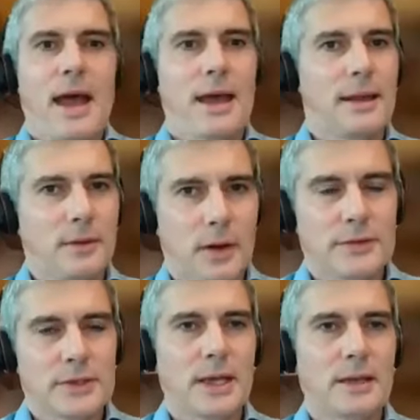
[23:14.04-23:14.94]
and all
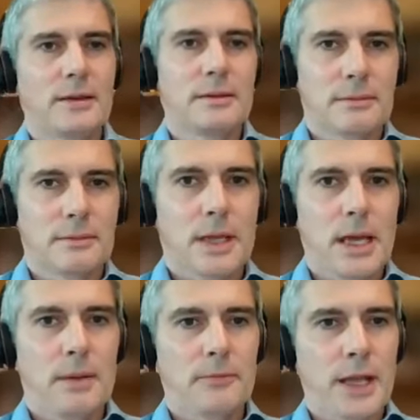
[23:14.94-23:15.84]
of a sudden
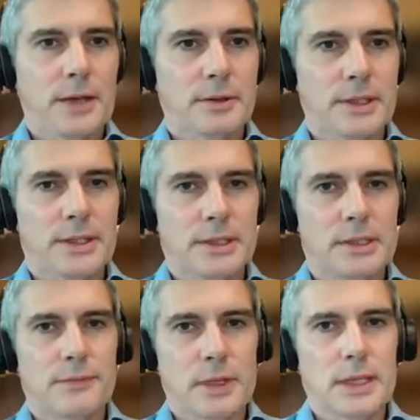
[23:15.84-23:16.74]
um, financial
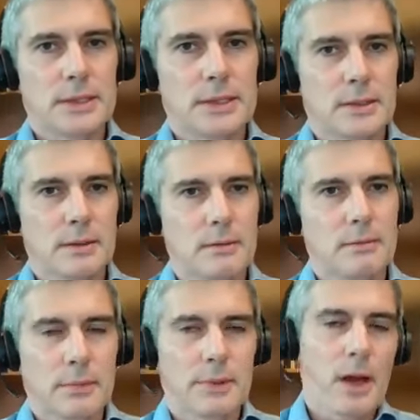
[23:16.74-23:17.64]
conditions have eased
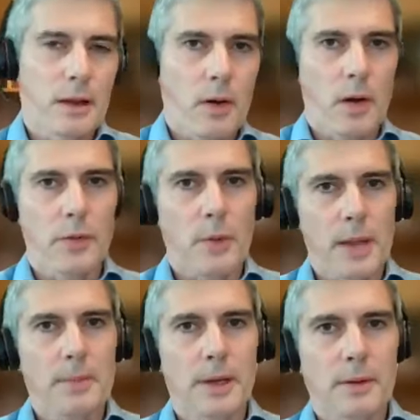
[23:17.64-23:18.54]
not all the
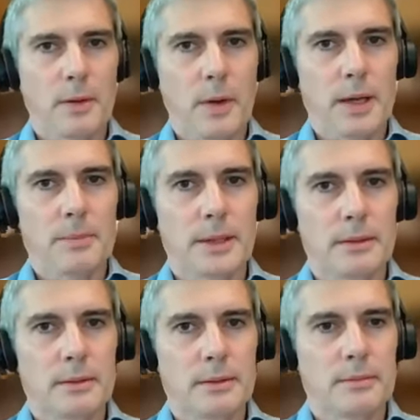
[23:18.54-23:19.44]
way, but qu- quite a bit
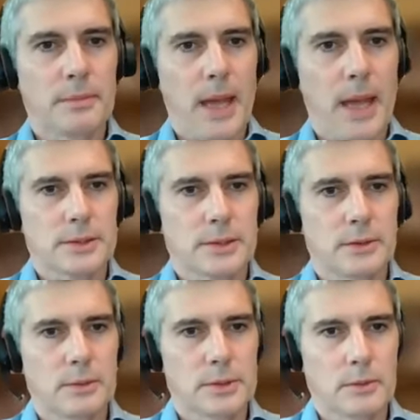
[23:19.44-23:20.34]
back
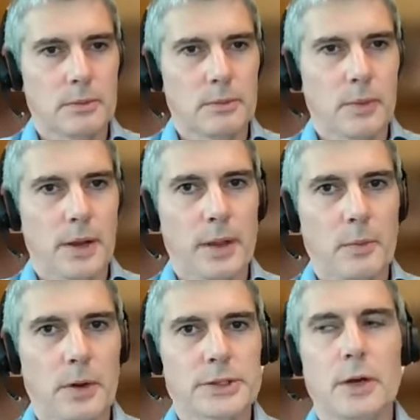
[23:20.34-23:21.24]
to to where they
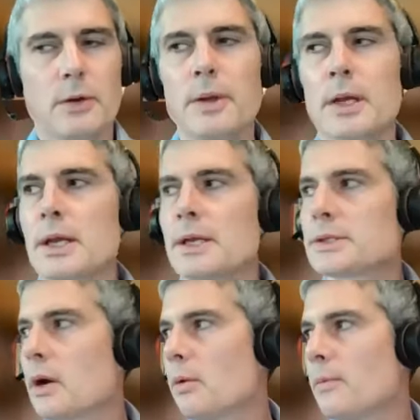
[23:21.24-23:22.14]
were. So
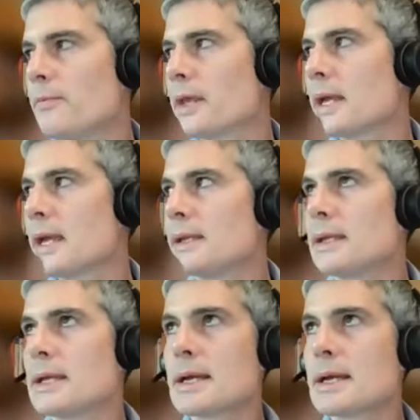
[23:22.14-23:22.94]
so it